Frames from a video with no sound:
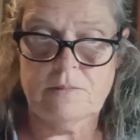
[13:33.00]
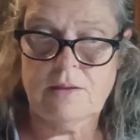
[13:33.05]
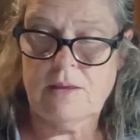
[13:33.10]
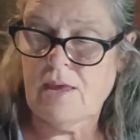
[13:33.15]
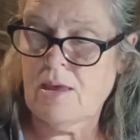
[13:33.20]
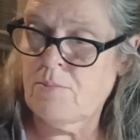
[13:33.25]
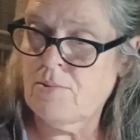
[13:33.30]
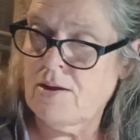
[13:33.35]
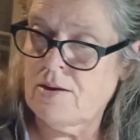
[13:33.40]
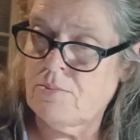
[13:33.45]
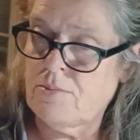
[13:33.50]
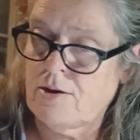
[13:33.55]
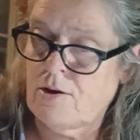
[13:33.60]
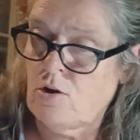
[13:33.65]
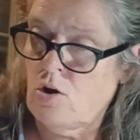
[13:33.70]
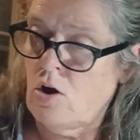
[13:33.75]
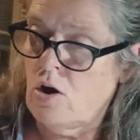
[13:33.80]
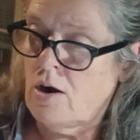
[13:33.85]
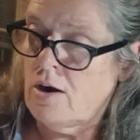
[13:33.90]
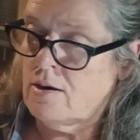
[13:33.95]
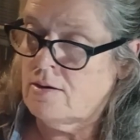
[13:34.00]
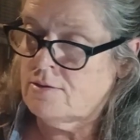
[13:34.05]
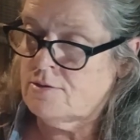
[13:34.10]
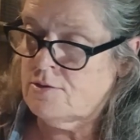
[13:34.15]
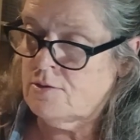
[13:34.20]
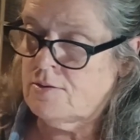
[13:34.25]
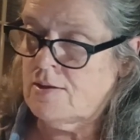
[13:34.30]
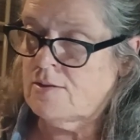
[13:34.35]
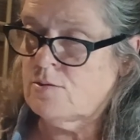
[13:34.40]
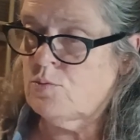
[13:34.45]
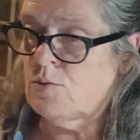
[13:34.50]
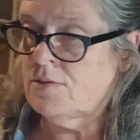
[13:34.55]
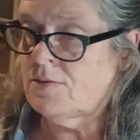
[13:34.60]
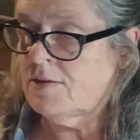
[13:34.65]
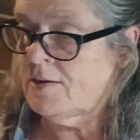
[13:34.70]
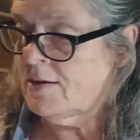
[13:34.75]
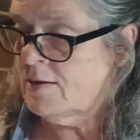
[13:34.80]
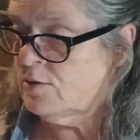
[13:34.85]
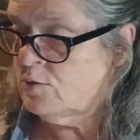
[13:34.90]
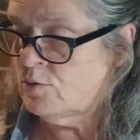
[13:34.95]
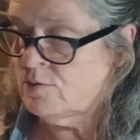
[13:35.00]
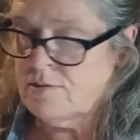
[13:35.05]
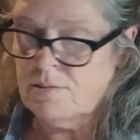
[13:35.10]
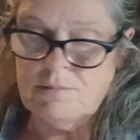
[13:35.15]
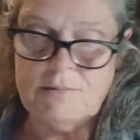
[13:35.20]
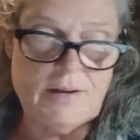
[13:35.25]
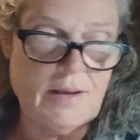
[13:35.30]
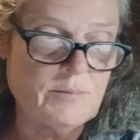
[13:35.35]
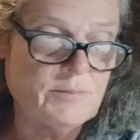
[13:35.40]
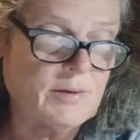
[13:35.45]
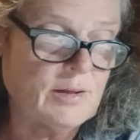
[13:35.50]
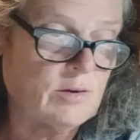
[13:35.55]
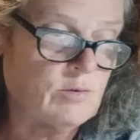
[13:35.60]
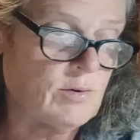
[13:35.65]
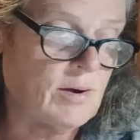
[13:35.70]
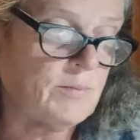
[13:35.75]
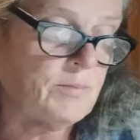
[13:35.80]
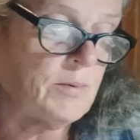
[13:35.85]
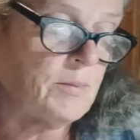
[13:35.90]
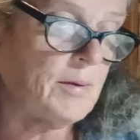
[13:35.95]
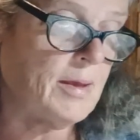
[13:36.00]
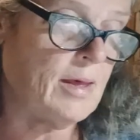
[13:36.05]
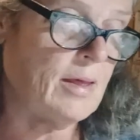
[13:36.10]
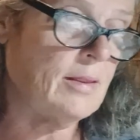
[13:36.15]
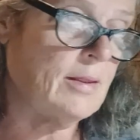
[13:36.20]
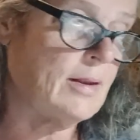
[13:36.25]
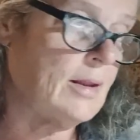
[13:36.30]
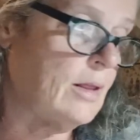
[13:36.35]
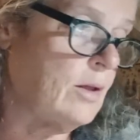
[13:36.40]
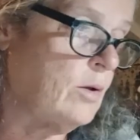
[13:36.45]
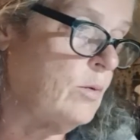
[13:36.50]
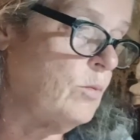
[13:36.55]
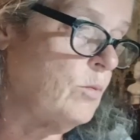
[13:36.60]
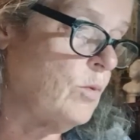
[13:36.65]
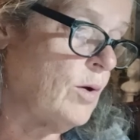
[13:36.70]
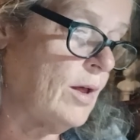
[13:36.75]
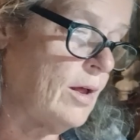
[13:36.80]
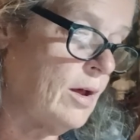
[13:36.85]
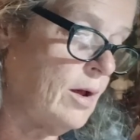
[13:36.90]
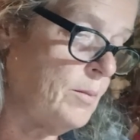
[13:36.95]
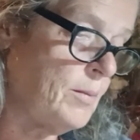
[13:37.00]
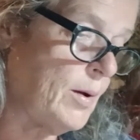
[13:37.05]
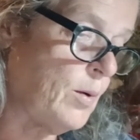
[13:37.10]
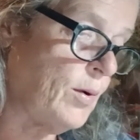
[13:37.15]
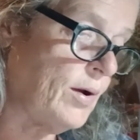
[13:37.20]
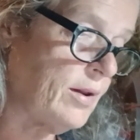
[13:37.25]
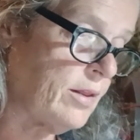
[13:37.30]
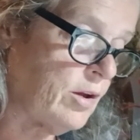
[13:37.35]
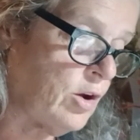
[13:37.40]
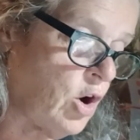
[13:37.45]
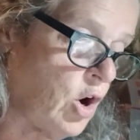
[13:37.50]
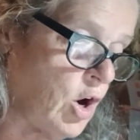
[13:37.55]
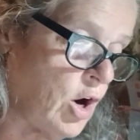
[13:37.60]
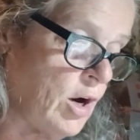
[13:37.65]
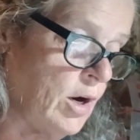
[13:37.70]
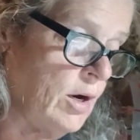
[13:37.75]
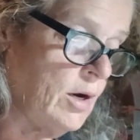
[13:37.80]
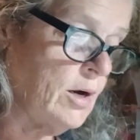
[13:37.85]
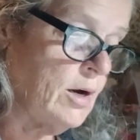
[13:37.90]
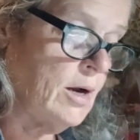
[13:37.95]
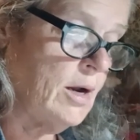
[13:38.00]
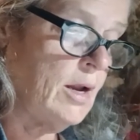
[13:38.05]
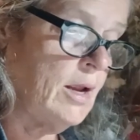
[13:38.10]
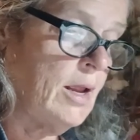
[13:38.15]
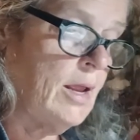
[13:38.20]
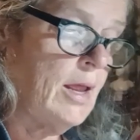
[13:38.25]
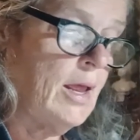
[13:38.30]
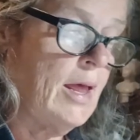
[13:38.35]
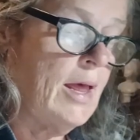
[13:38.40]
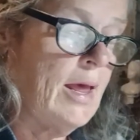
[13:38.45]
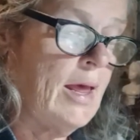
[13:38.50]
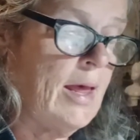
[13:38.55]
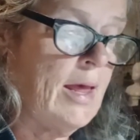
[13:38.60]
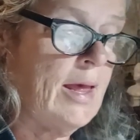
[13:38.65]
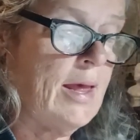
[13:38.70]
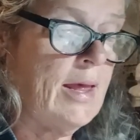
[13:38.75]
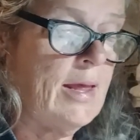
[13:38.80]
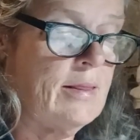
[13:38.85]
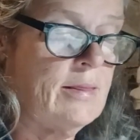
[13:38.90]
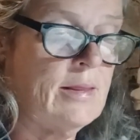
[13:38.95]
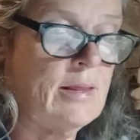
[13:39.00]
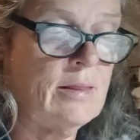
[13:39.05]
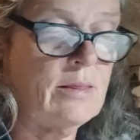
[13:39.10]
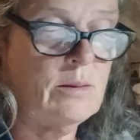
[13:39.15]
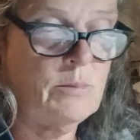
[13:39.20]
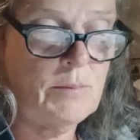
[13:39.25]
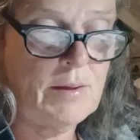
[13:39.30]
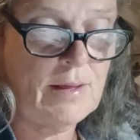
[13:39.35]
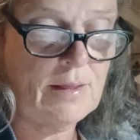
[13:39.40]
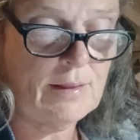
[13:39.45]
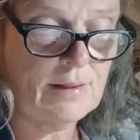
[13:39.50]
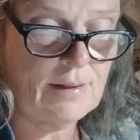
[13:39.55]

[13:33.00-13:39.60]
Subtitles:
came out of my car. So that's one thing I do sometimes. I'll grab the mail and on my way to the car, and then the mail